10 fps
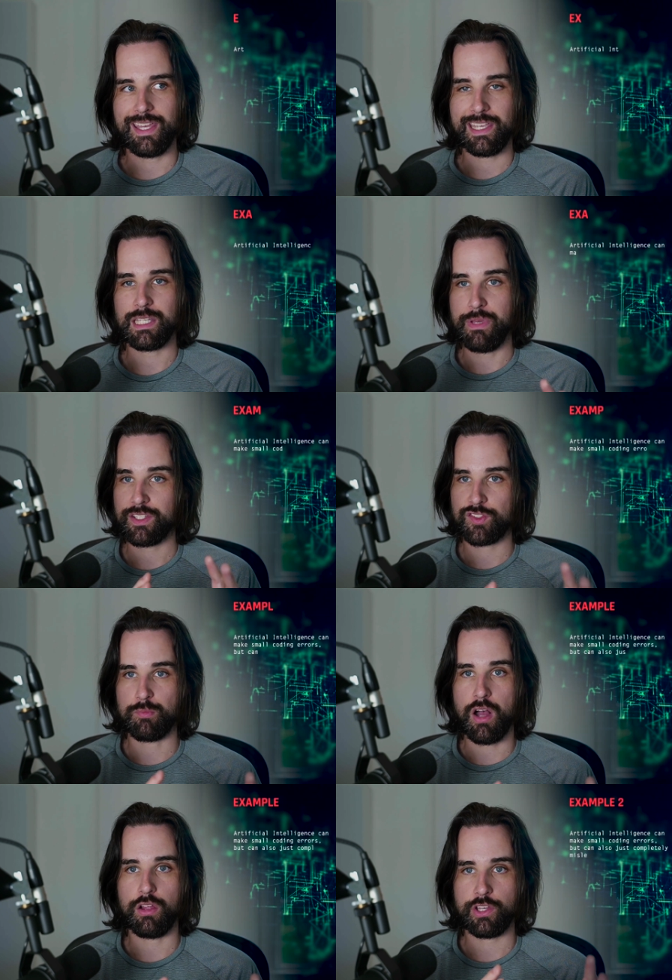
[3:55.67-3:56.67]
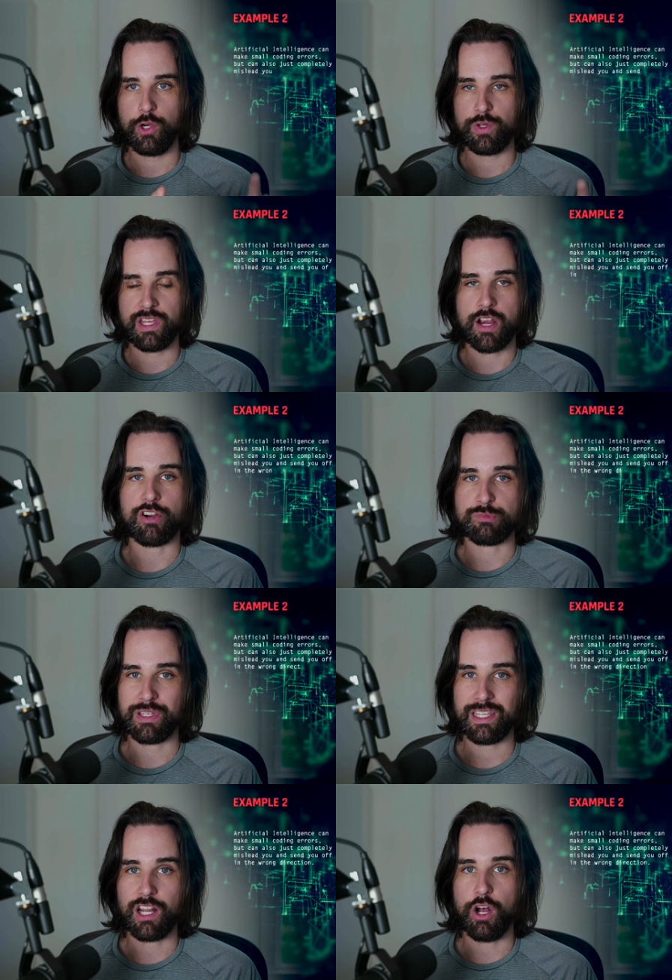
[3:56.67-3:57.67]
it can make small coding errors, but
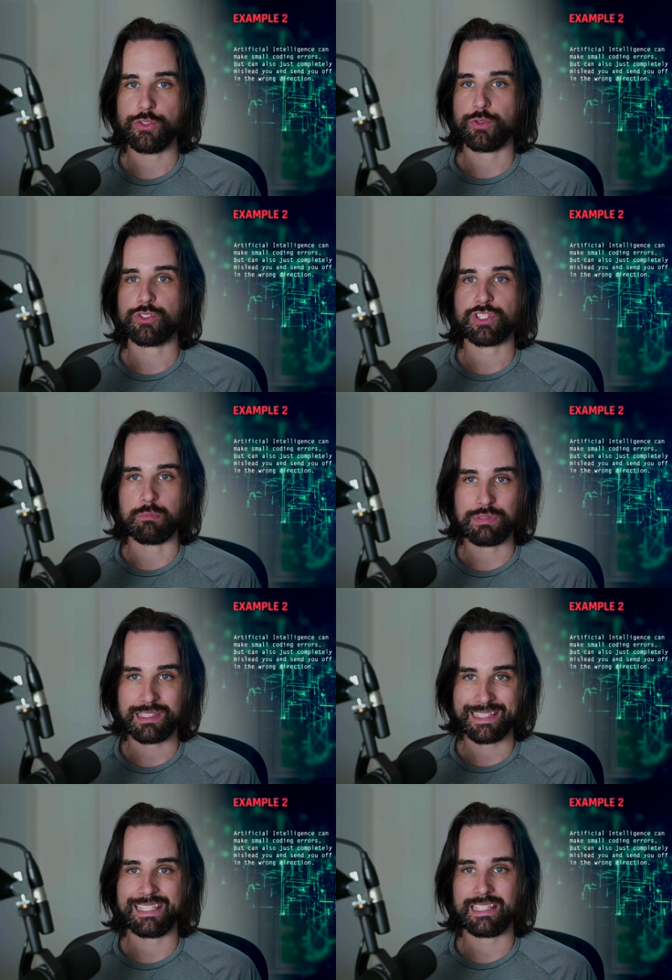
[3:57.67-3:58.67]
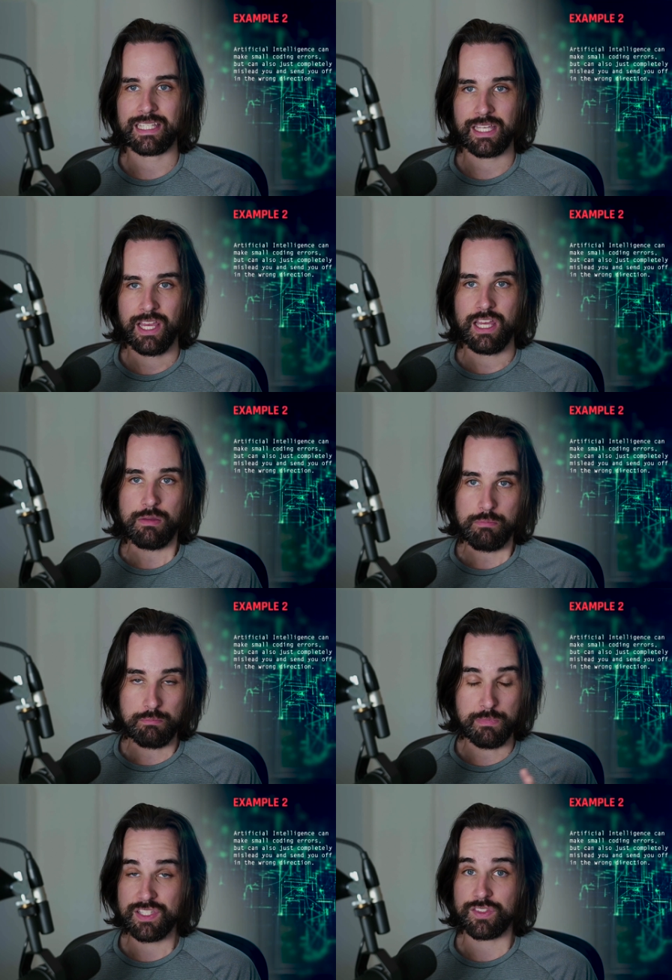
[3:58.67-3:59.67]
it can also just completely
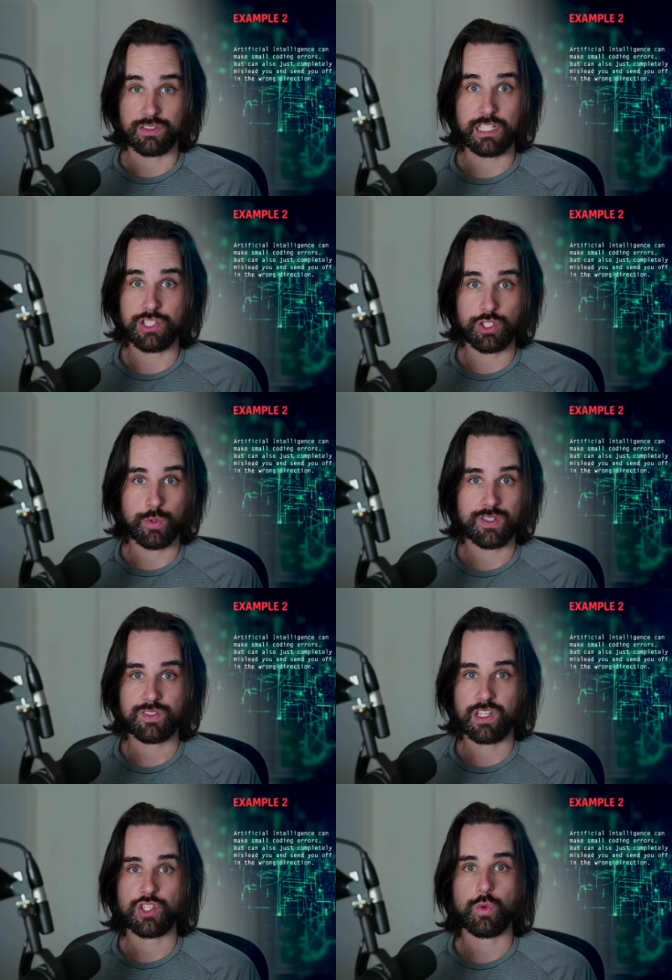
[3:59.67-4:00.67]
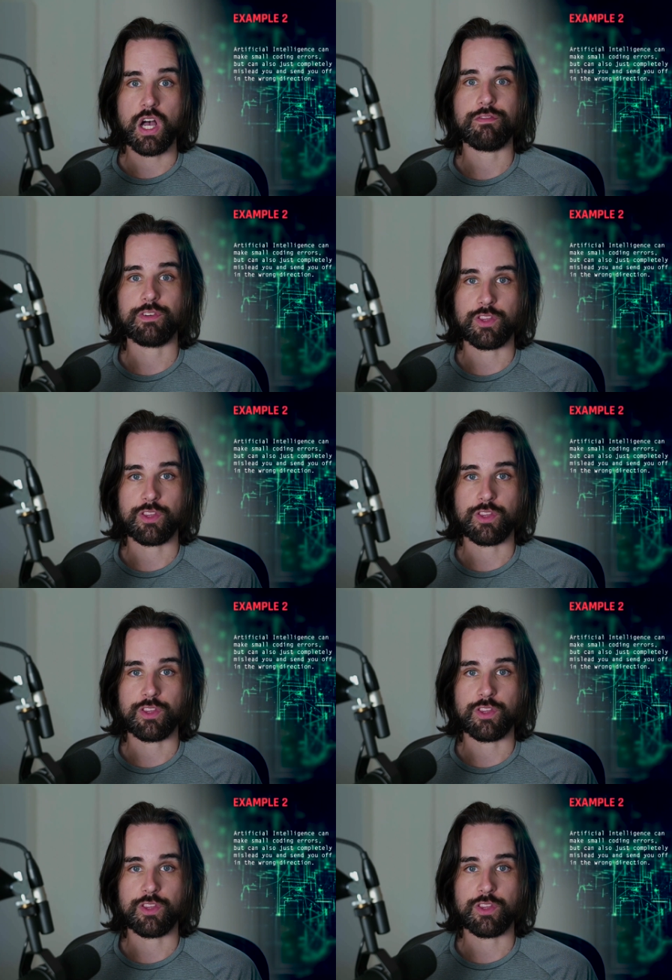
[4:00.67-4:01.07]
mislead you and send you off in the